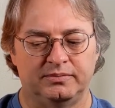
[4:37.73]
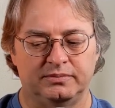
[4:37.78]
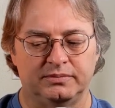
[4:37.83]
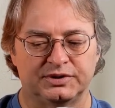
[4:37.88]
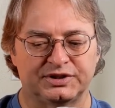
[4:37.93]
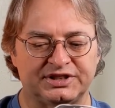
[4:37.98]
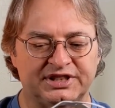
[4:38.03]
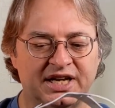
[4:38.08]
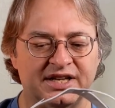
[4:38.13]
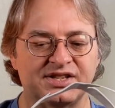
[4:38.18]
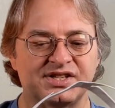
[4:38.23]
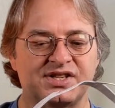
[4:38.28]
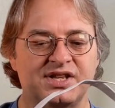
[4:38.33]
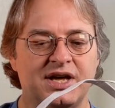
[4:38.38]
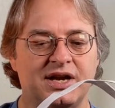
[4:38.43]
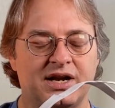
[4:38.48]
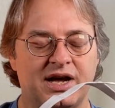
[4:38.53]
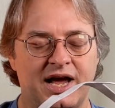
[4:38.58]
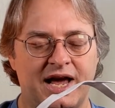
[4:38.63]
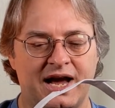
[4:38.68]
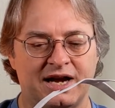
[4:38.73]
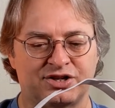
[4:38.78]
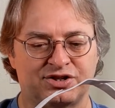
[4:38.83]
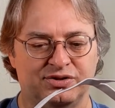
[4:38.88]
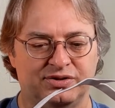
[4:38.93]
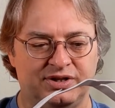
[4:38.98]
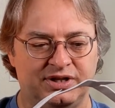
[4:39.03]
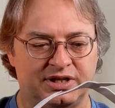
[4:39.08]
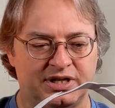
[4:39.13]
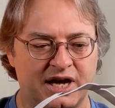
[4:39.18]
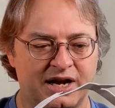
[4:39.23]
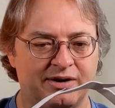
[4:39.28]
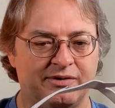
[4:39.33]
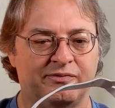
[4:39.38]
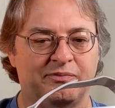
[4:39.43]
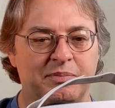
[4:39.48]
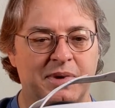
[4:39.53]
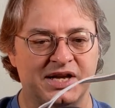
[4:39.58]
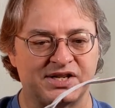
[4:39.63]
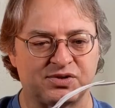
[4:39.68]
Since then, I actually kind
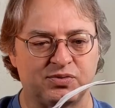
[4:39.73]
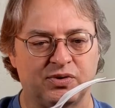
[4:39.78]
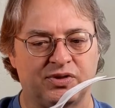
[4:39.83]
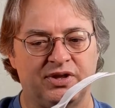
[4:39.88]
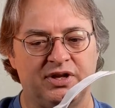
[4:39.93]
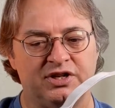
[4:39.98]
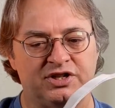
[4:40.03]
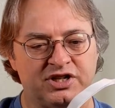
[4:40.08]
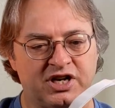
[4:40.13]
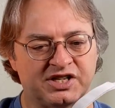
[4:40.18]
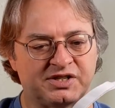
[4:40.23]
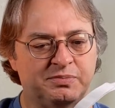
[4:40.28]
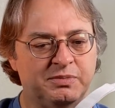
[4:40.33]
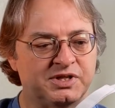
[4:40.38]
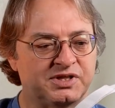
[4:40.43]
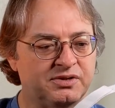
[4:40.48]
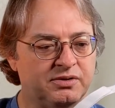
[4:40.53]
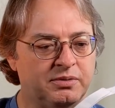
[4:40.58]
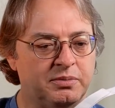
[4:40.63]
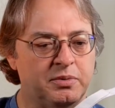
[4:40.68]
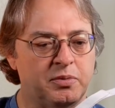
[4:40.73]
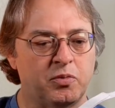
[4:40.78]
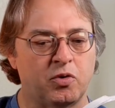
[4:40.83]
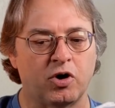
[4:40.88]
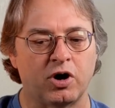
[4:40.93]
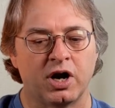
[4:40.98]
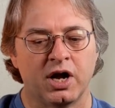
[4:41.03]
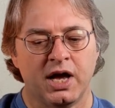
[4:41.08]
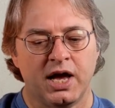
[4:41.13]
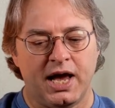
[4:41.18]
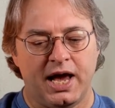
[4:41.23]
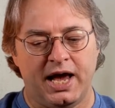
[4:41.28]
of messed with the adjustments a little bit more,